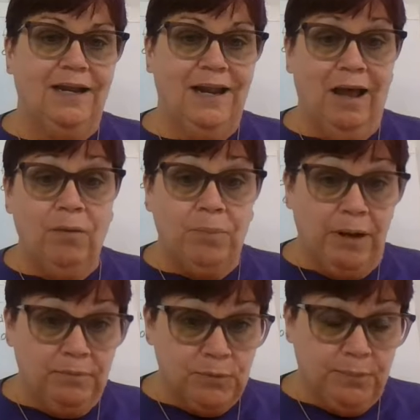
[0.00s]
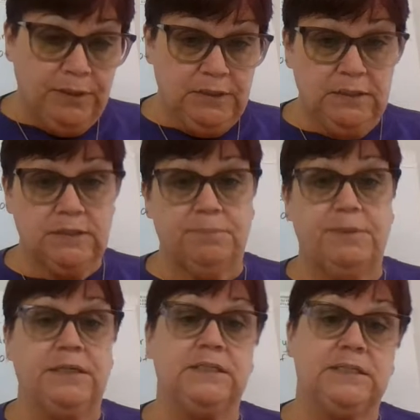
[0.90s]
Now Palm Springs is a
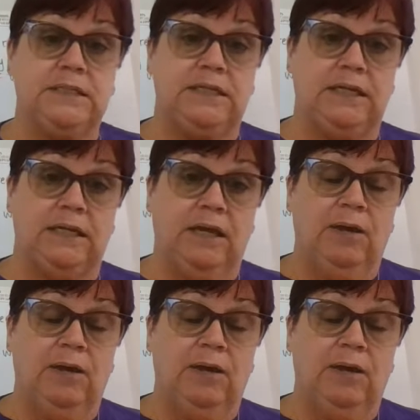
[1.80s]
big city,